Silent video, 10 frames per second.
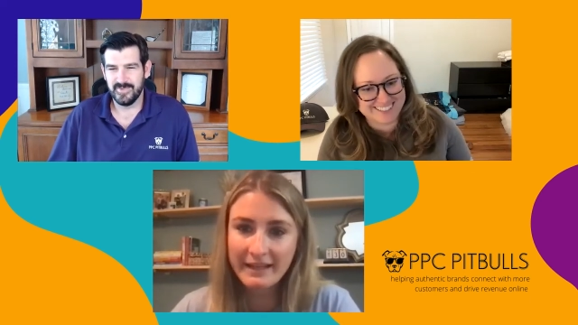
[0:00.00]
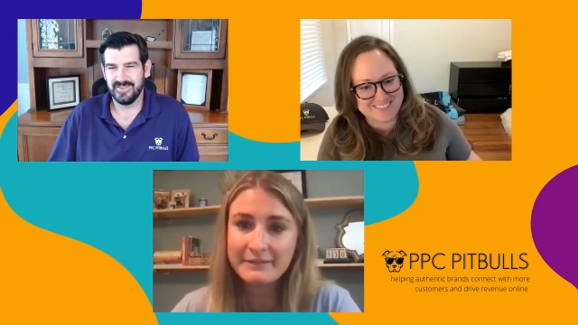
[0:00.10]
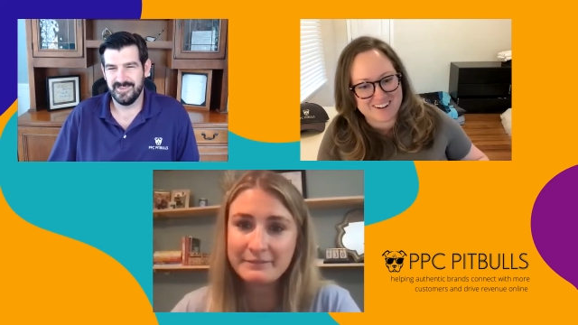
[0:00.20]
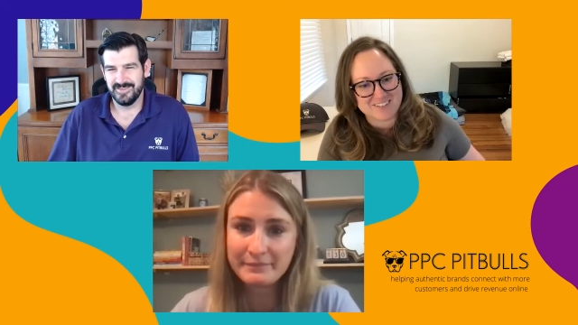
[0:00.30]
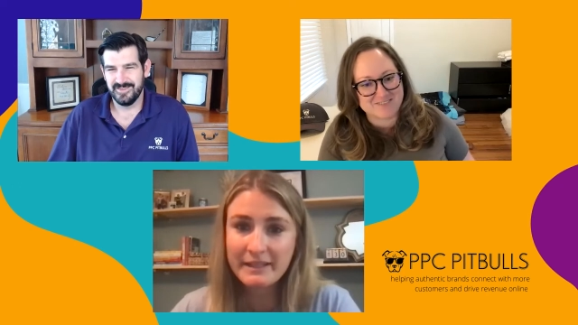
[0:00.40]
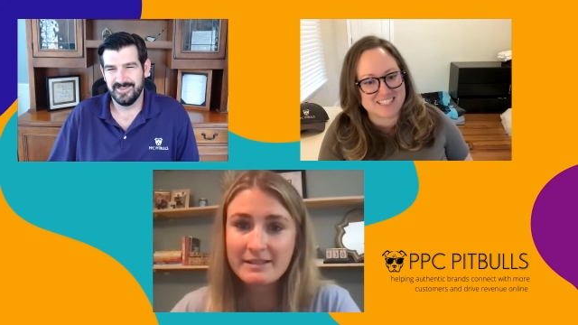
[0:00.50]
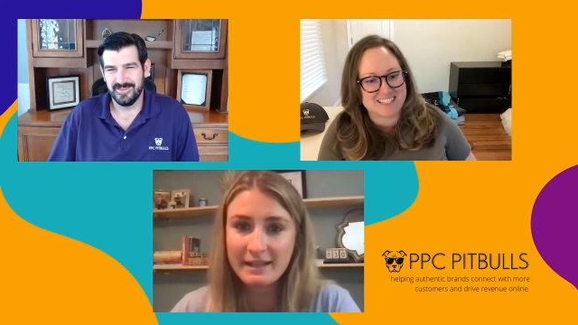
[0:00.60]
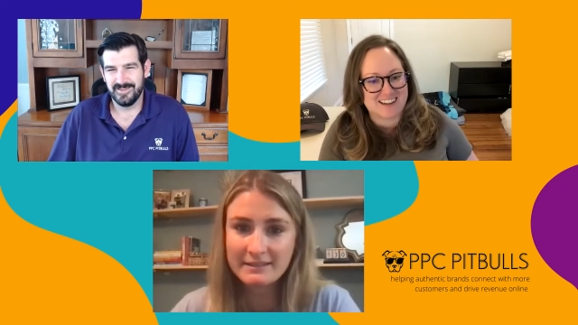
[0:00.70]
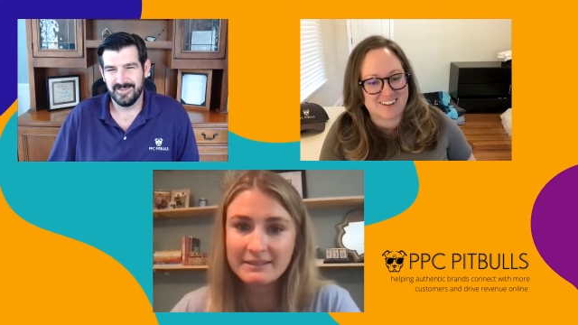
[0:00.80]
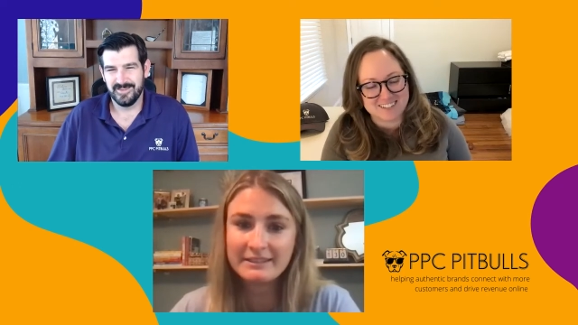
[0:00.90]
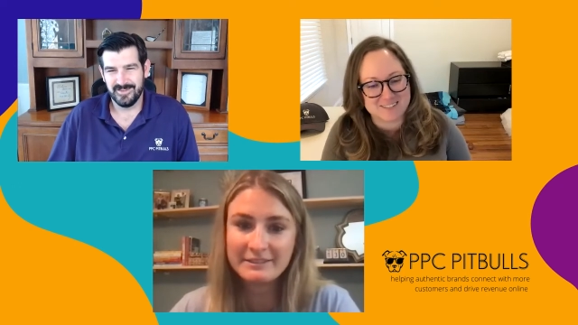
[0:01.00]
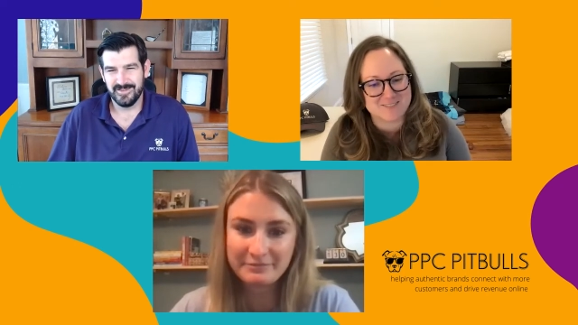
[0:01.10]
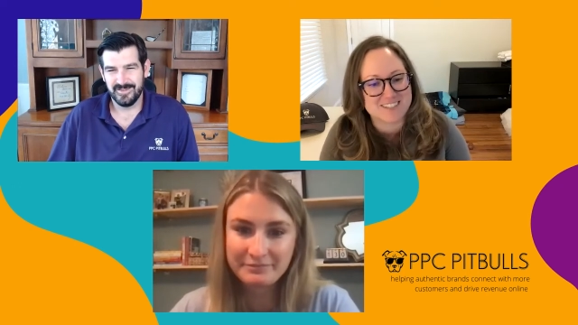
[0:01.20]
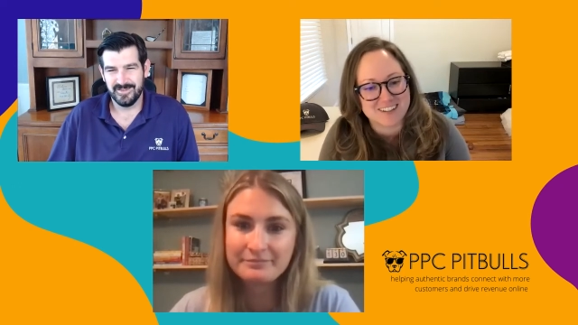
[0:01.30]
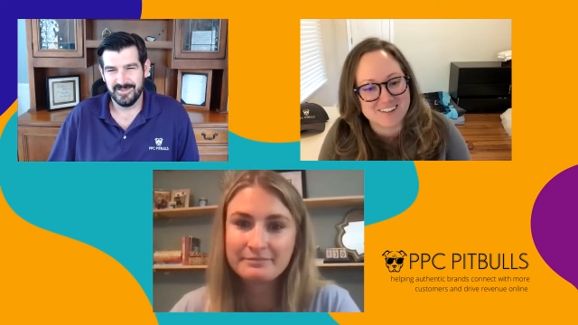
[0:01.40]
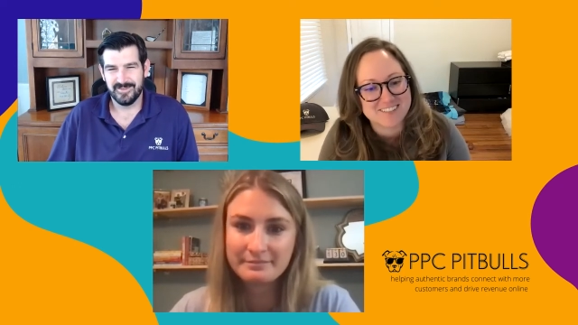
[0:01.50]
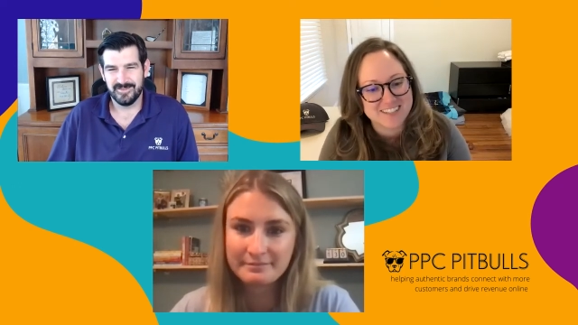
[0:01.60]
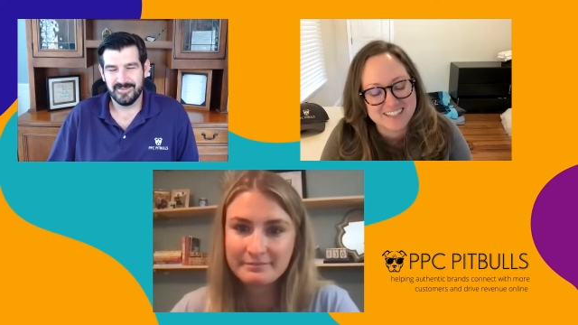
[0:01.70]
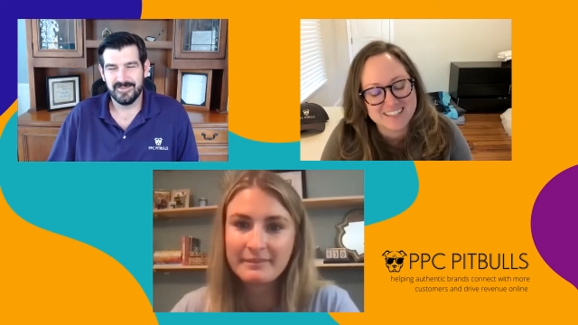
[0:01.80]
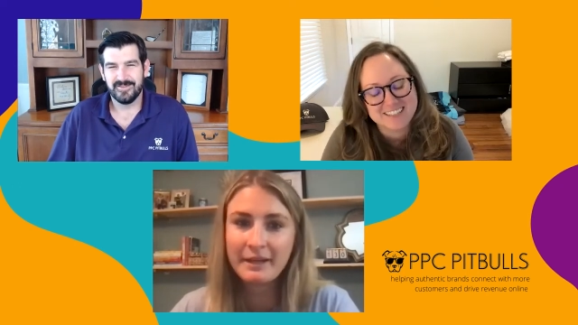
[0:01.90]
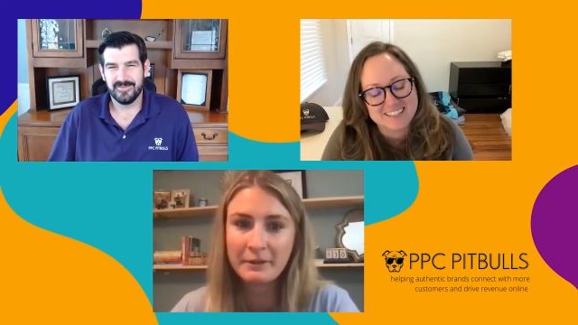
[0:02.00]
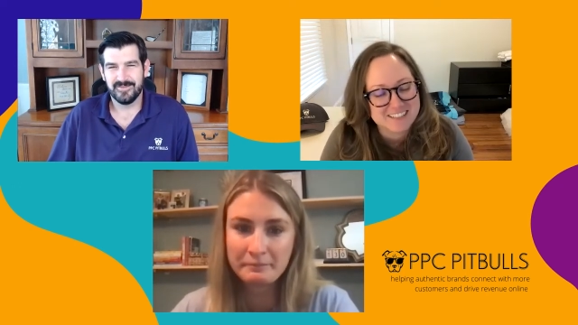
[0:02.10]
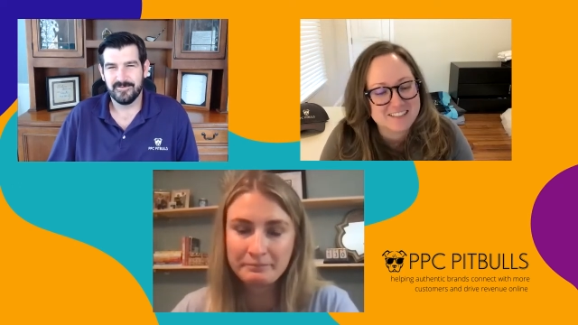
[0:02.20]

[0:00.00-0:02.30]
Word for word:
Speaker 1: you're probably missing out on some stuff. Yep